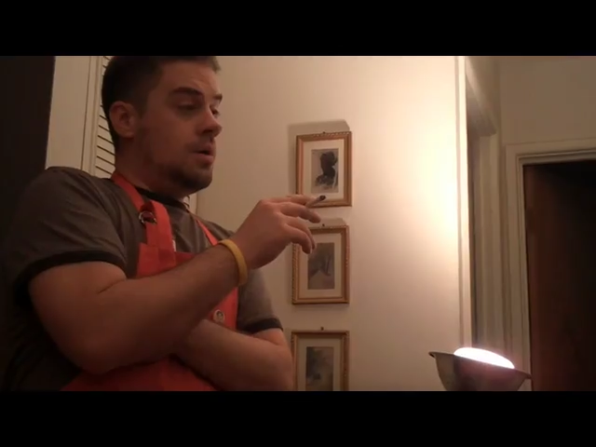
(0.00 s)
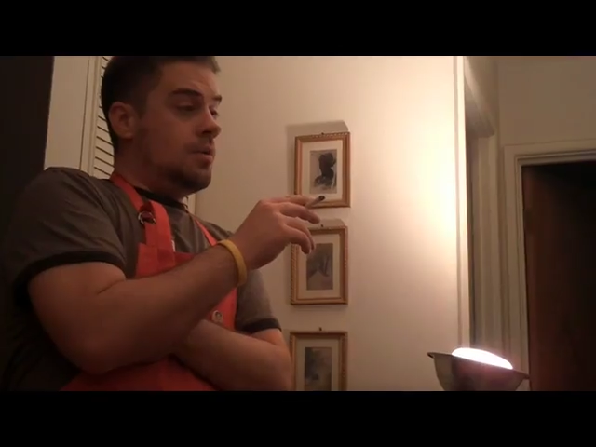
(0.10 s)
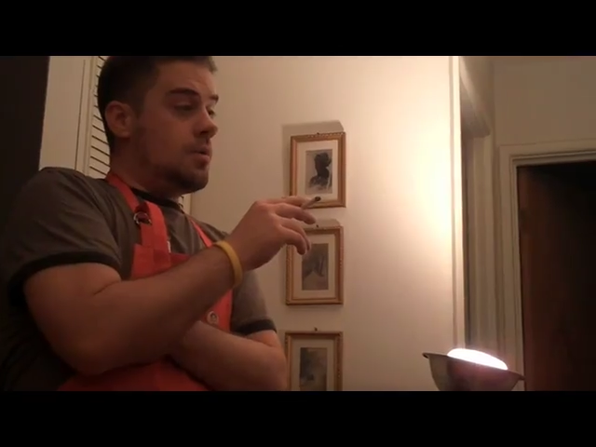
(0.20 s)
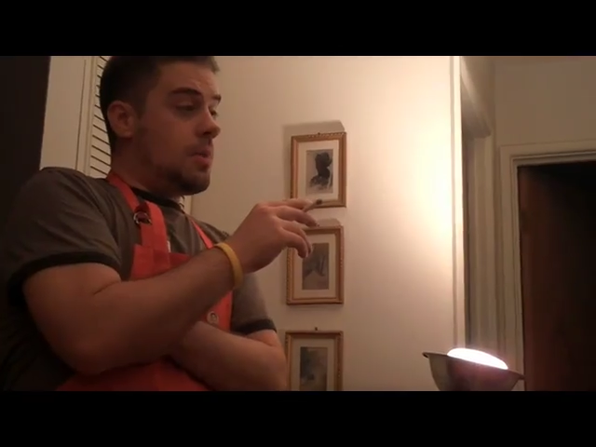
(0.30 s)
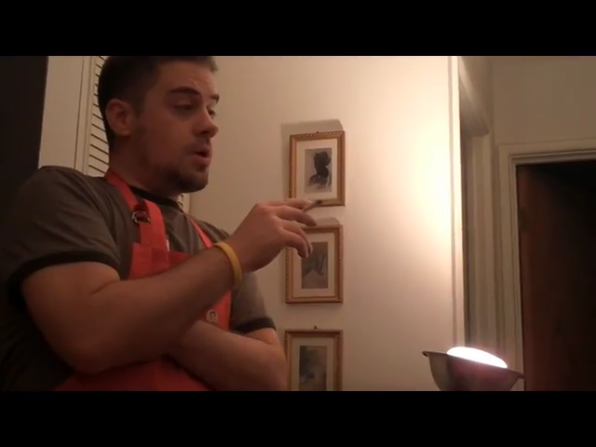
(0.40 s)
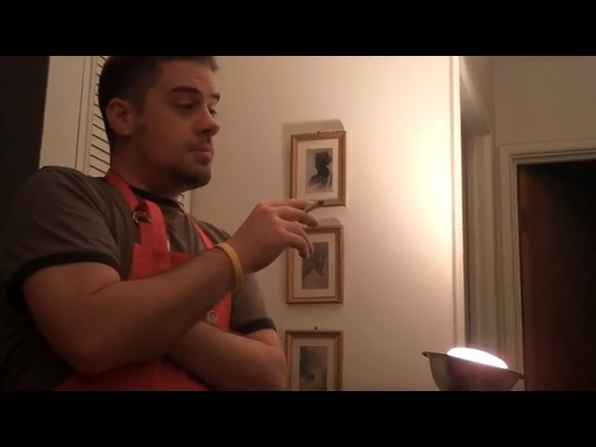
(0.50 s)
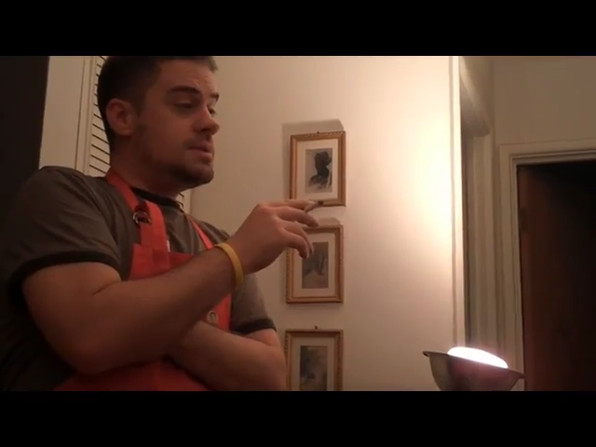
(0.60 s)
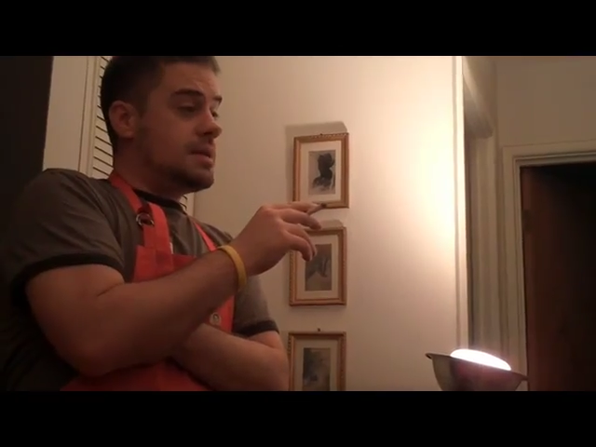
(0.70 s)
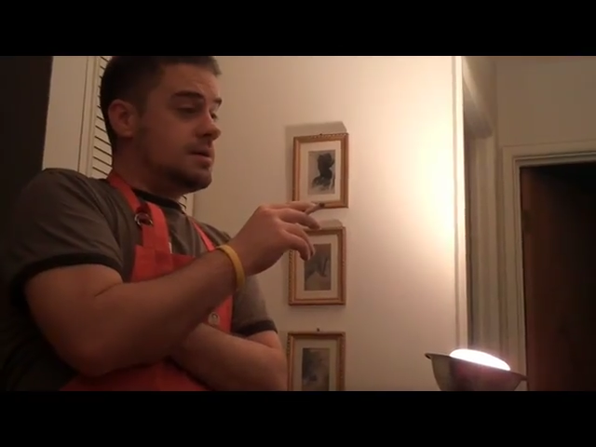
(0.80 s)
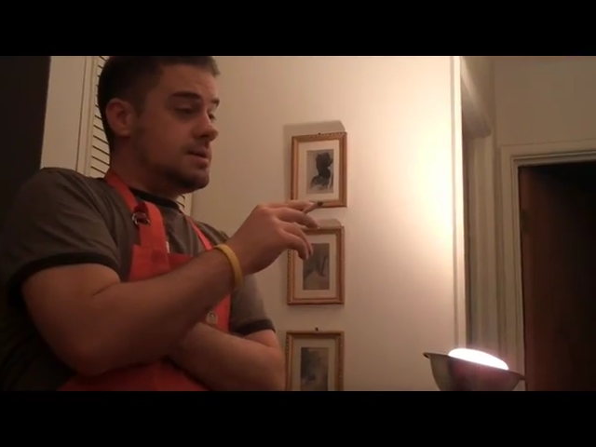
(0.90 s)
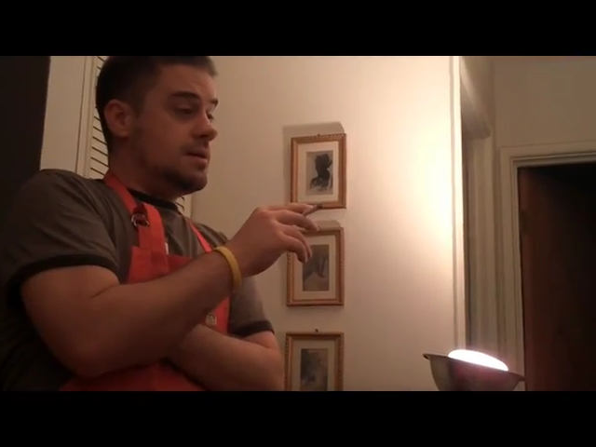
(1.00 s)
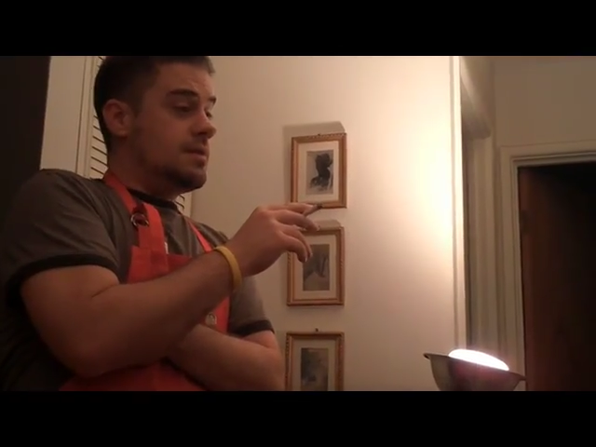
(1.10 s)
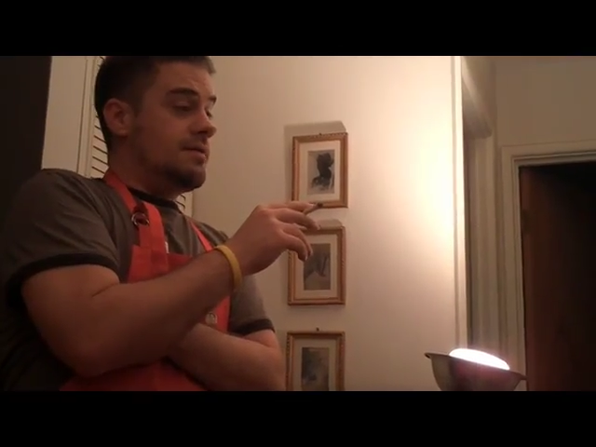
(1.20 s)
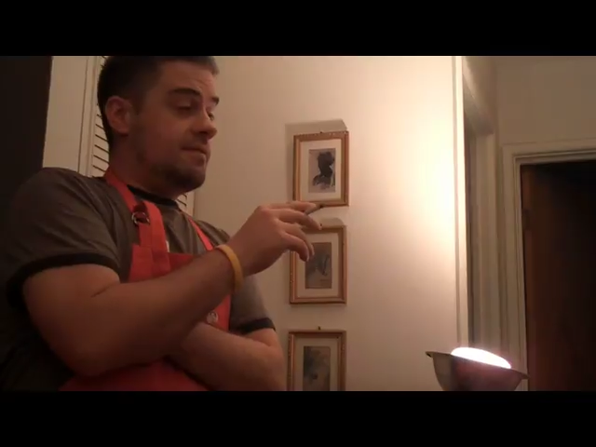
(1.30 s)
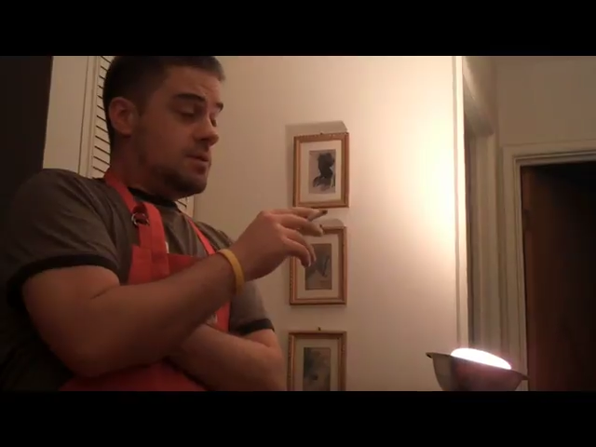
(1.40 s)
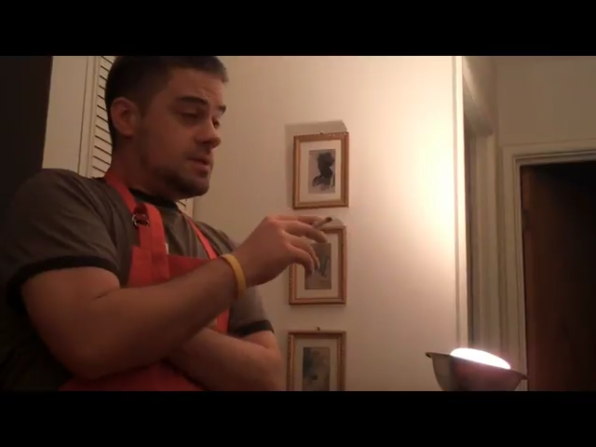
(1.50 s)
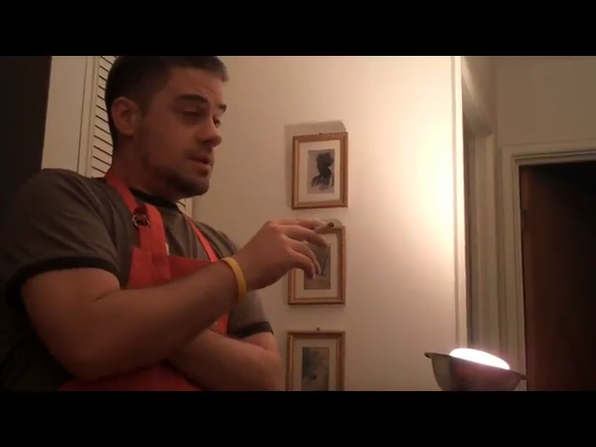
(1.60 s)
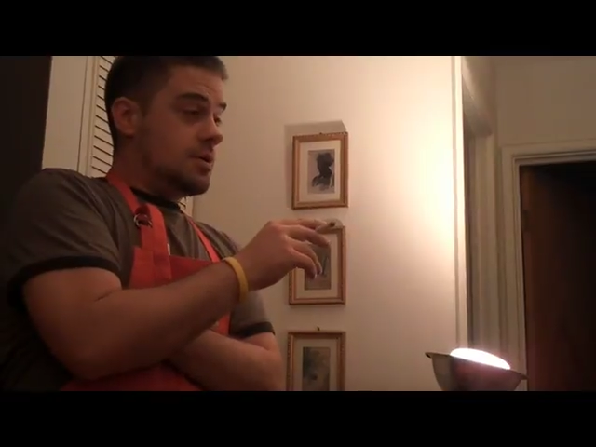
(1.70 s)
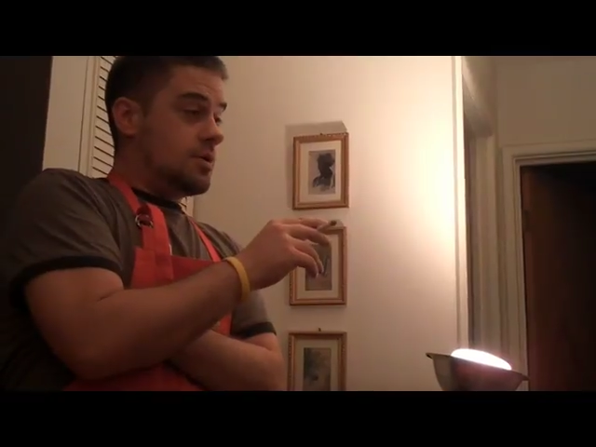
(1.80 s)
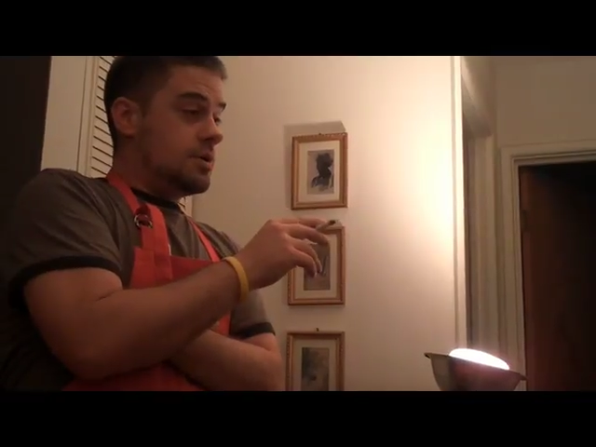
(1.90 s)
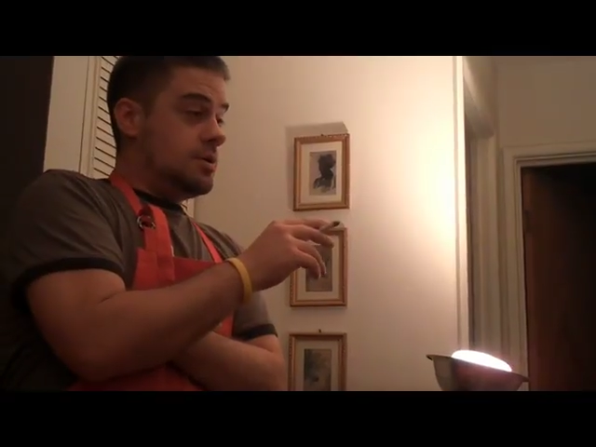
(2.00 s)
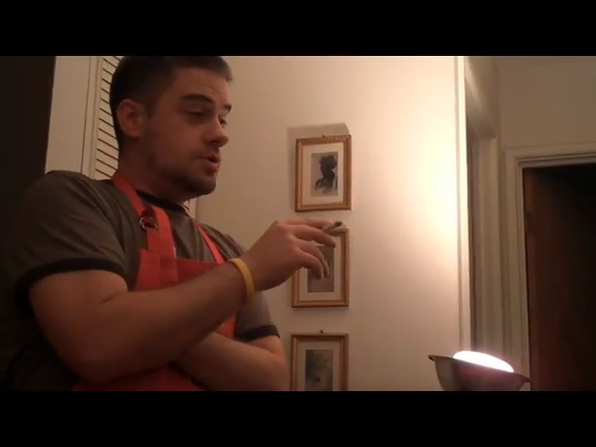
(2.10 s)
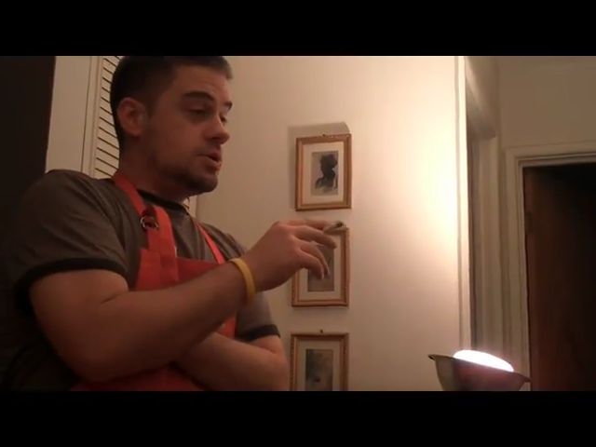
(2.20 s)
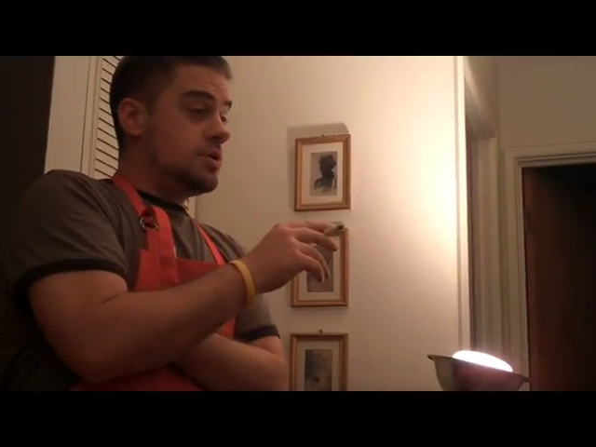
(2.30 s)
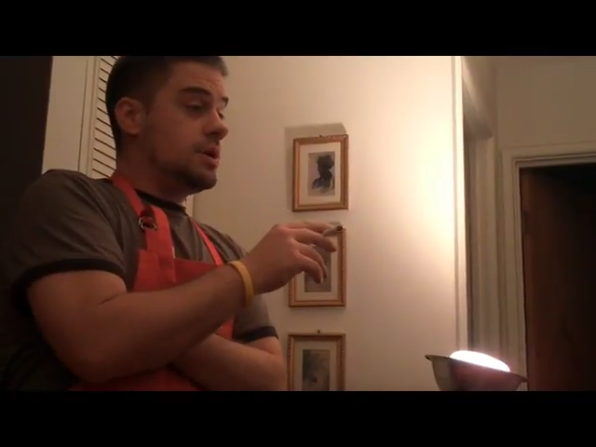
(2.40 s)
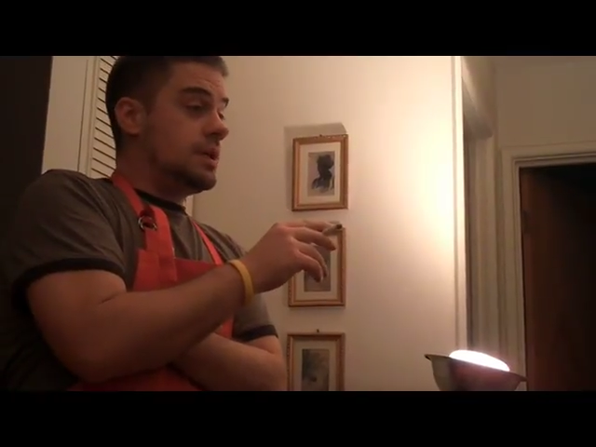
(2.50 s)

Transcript: Well, Barnabus, I can tell you the first thing you're going to do is you're going to